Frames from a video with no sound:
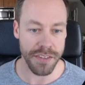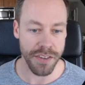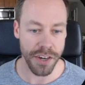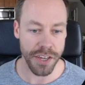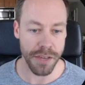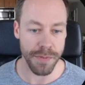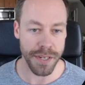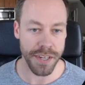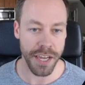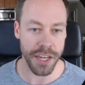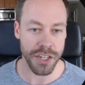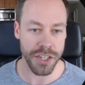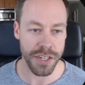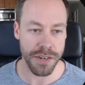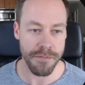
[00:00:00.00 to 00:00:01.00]

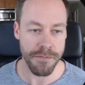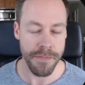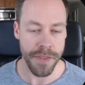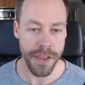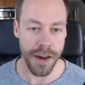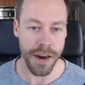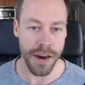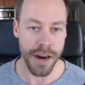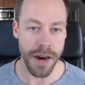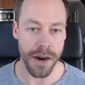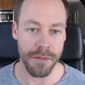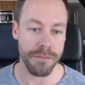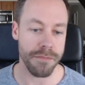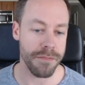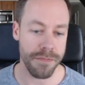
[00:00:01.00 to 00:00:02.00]
documentation.
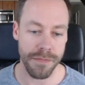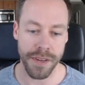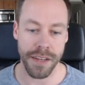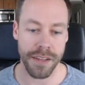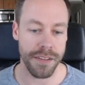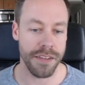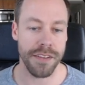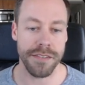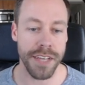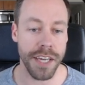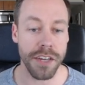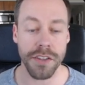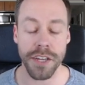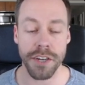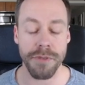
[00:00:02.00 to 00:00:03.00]
Um,
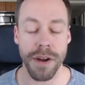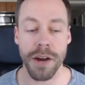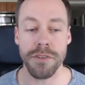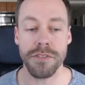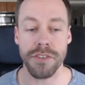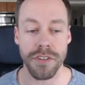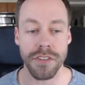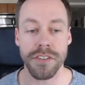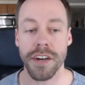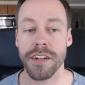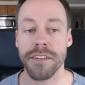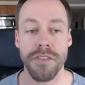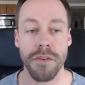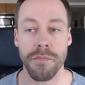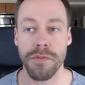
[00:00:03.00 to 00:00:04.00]
take a look around. There's a ton
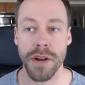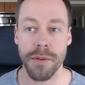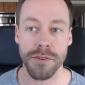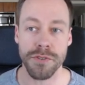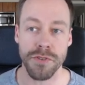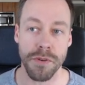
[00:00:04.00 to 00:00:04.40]
of different parameters you